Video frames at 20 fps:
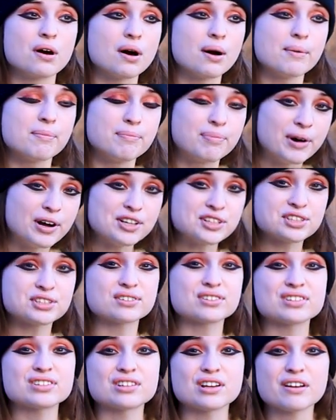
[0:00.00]
a bunch
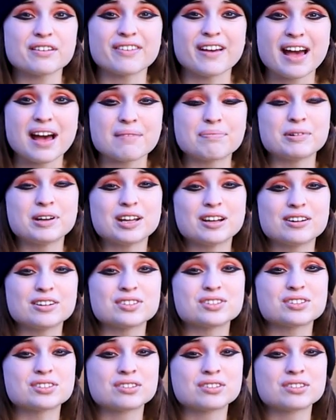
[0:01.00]
of stuff happening on